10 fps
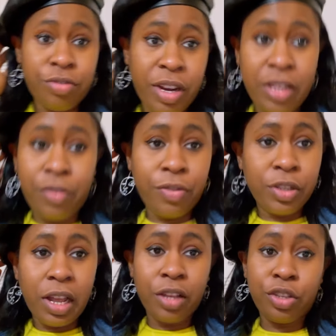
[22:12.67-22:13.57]
ready for
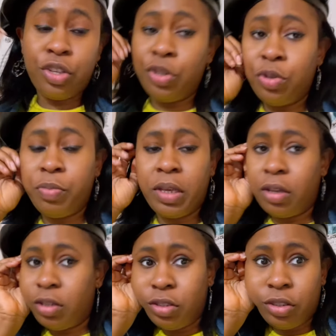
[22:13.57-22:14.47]
that queue
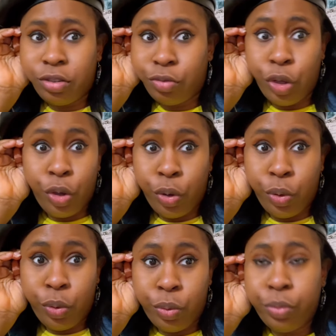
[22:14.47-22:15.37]
because, yo,